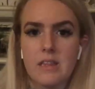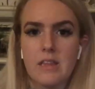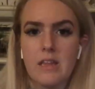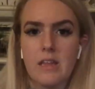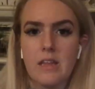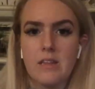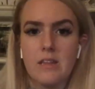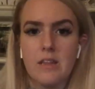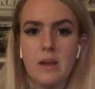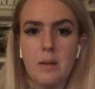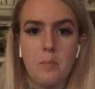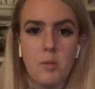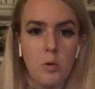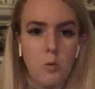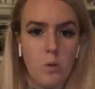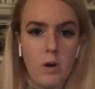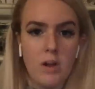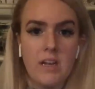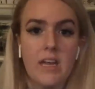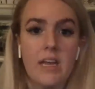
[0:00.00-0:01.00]
number
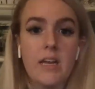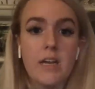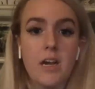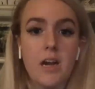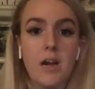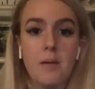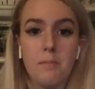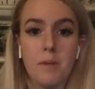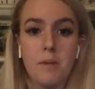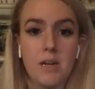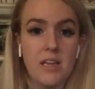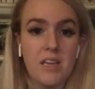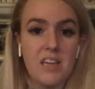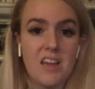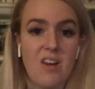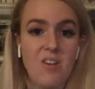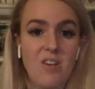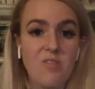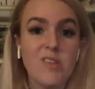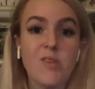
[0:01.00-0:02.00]
one income money
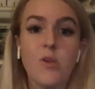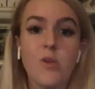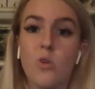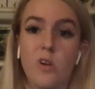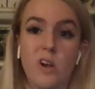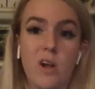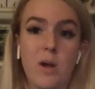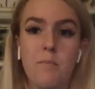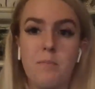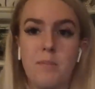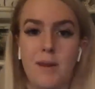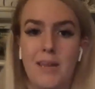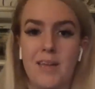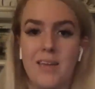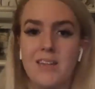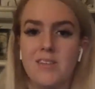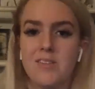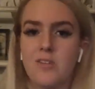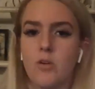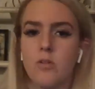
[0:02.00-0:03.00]
out of his whole company.
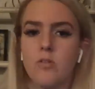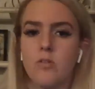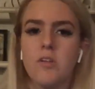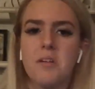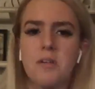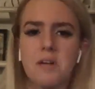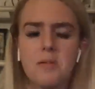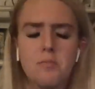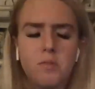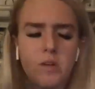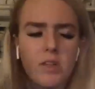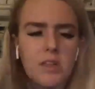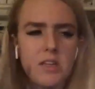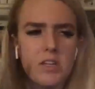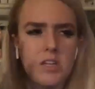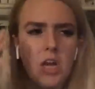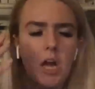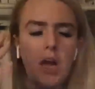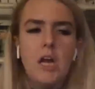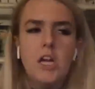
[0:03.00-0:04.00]
And so it really
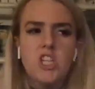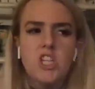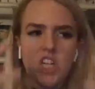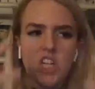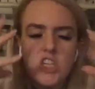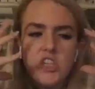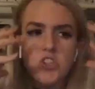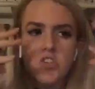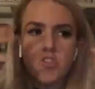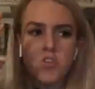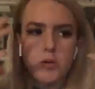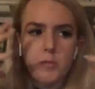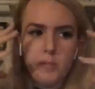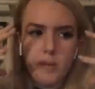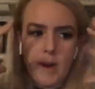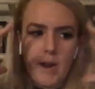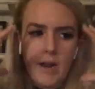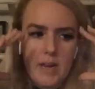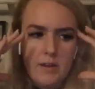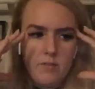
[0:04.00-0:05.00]
changes your
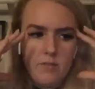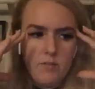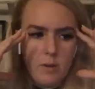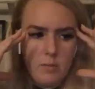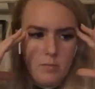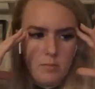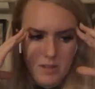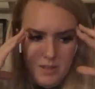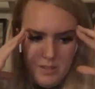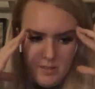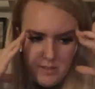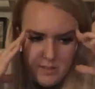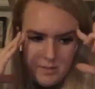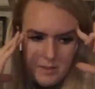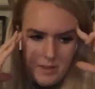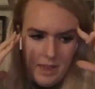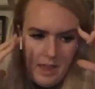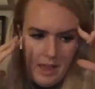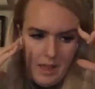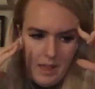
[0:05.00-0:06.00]
brain from this
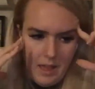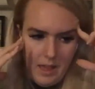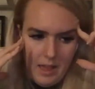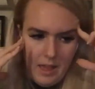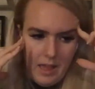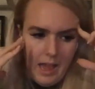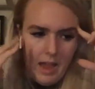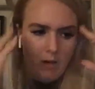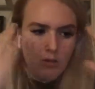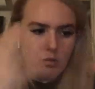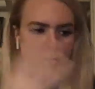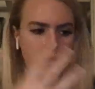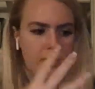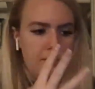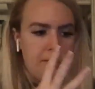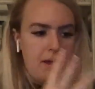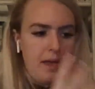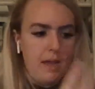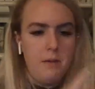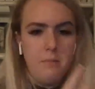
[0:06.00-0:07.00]
hourly
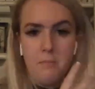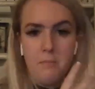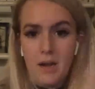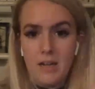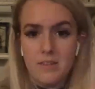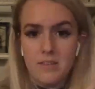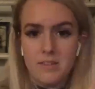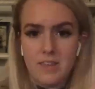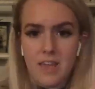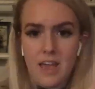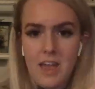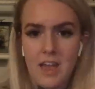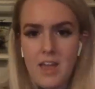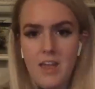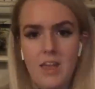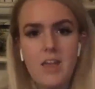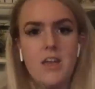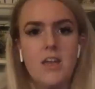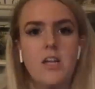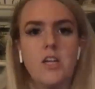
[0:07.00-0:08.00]
pay mindset
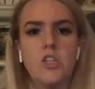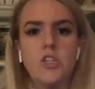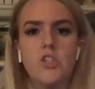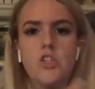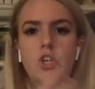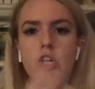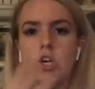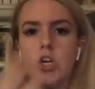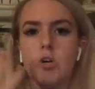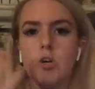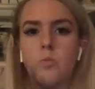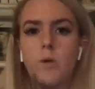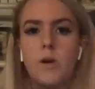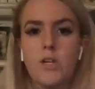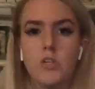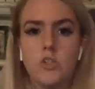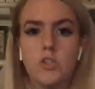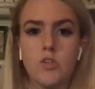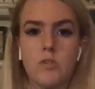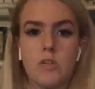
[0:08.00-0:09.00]
to what
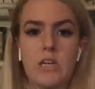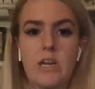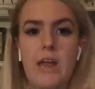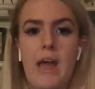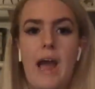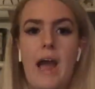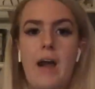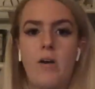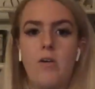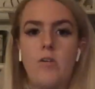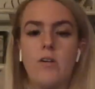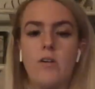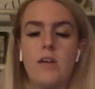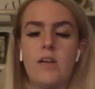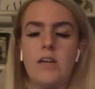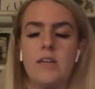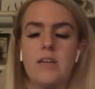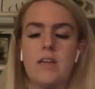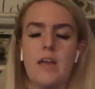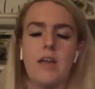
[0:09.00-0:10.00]
you're doing now.
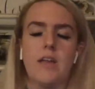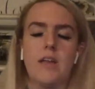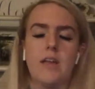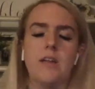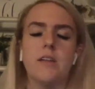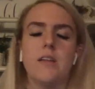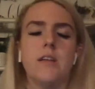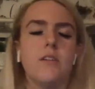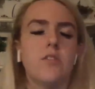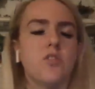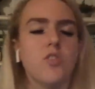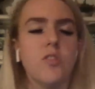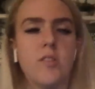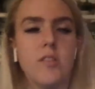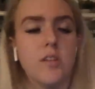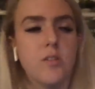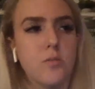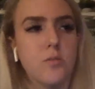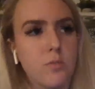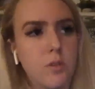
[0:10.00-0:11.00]
And it's
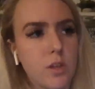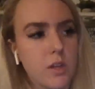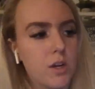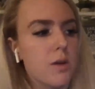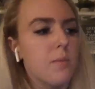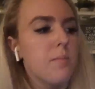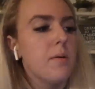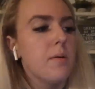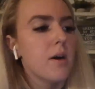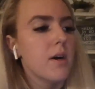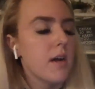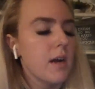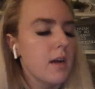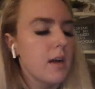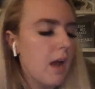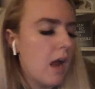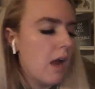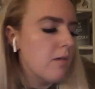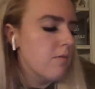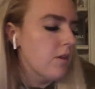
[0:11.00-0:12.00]
a really good book.
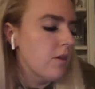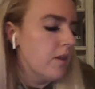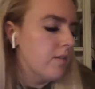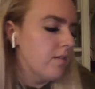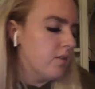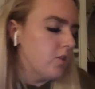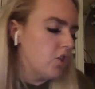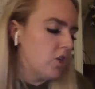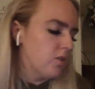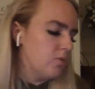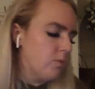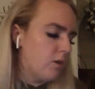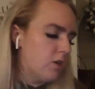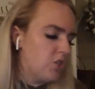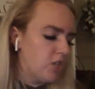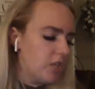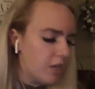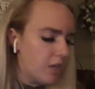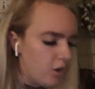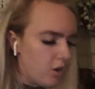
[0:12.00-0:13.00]
I really suggest
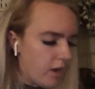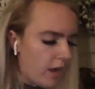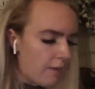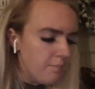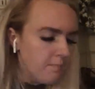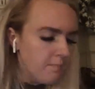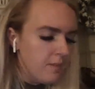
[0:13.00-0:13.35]
watching it. Okay.